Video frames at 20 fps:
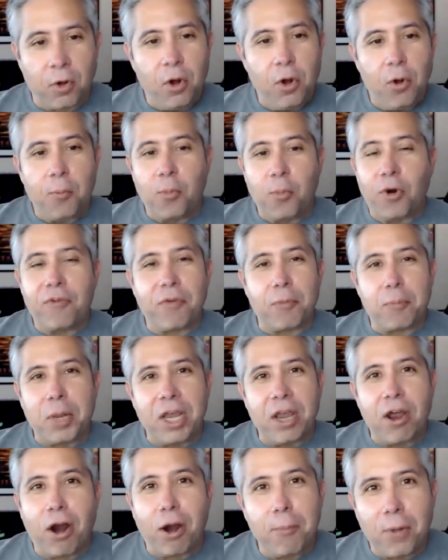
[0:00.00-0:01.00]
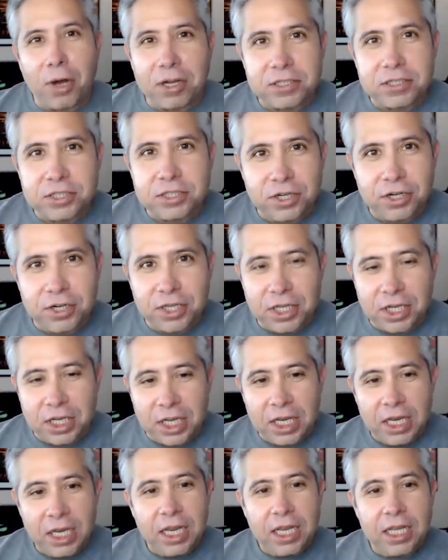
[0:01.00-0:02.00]
more of a PR monster than
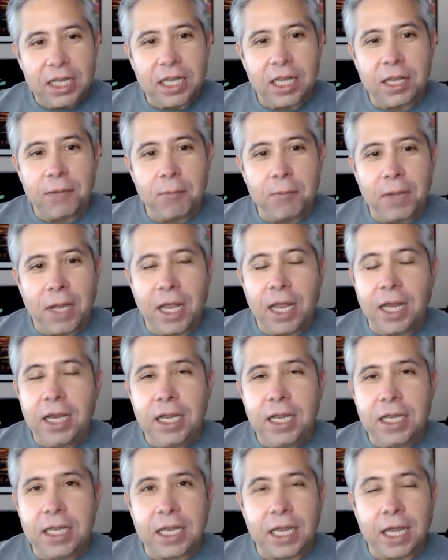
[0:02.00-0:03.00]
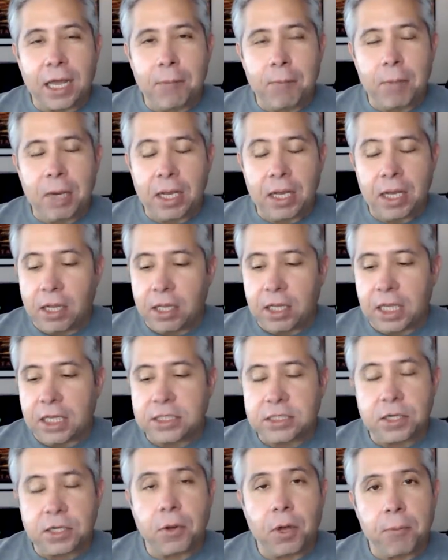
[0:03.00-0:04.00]
than anything. I mean that
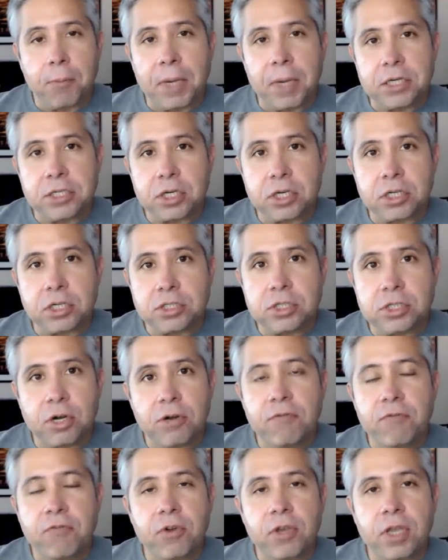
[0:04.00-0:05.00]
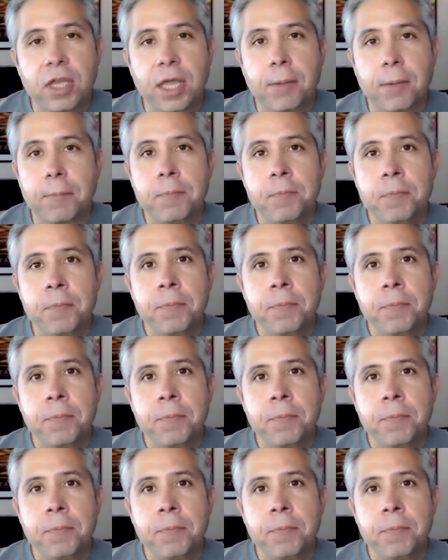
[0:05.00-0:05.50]
that's a, a major concern for them.